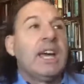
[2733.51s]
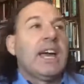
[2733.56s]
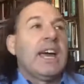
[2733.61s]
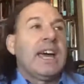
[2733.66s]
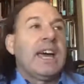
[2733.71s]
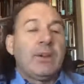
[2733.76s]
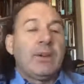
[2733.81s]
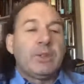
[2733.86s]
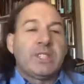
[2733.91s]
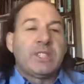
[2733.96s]

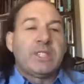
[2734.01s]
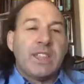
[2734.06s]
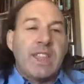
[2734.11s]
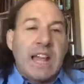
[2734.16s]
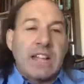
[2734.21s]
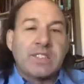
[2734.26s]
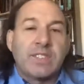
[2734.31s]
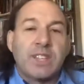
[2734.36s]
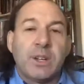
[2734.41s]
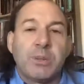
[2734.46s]
And I would say
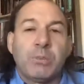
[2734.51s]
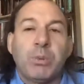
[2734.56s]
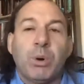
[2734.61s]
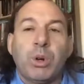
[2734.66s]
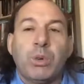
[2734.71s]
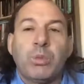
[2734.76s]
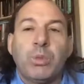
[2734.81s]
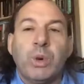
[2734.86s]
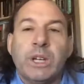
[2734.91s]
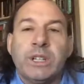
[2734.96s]
that's an
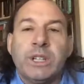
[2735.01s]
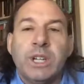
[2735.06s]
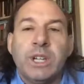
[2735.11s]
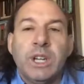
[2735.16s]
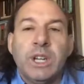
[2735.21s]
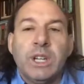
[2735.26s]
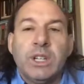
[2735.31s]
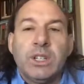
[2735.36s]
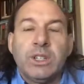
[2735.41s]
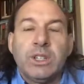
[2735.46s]
important one
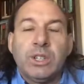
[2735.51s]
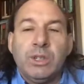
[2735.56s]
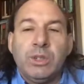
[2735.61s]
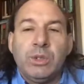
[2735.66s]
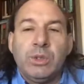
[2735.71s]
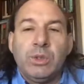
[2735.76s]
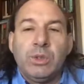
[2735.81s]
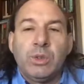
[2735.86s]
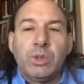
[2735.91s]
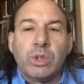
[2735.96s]

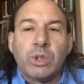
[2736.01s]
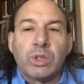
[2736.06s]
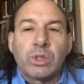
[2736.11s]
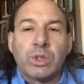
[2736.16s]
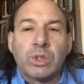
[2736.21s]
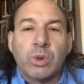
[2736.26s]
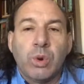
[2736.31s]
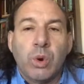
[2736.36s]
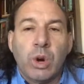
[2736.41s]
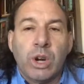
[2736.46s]
to
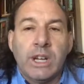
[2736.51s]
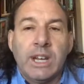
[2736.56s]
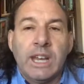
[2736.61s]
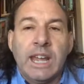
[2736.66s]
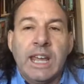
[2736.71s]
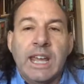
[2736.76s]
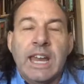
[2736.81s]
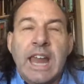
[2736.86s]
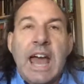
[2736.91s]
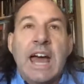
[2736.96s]

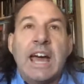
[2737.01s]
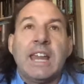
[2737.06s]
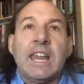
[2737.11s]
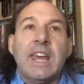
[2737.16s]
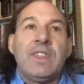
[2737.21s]
coordinate at.